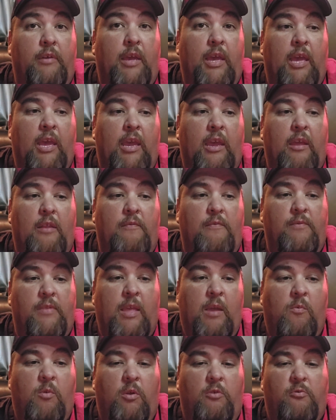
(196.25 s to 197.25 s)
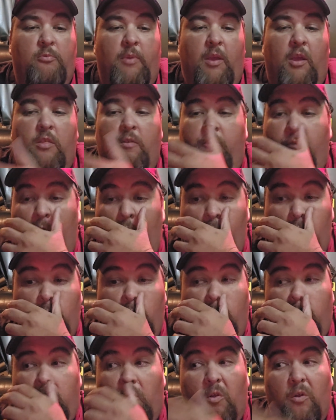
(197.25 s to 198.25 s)
and they worked with me on the phone
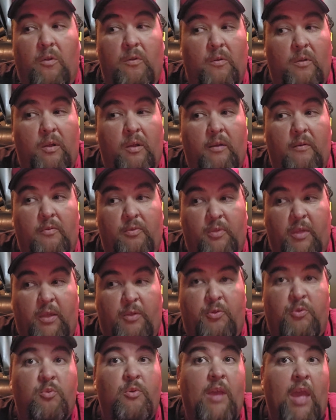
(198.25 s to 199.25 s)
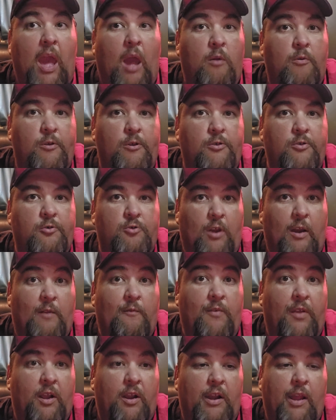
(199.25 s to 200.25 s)
for like 3 hours trying to
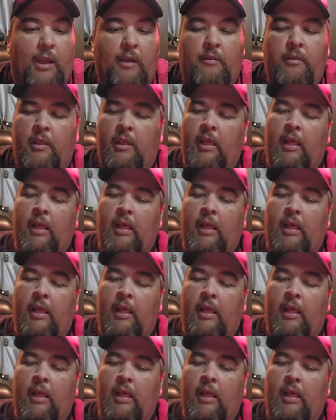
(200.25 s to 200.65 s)
figure it out.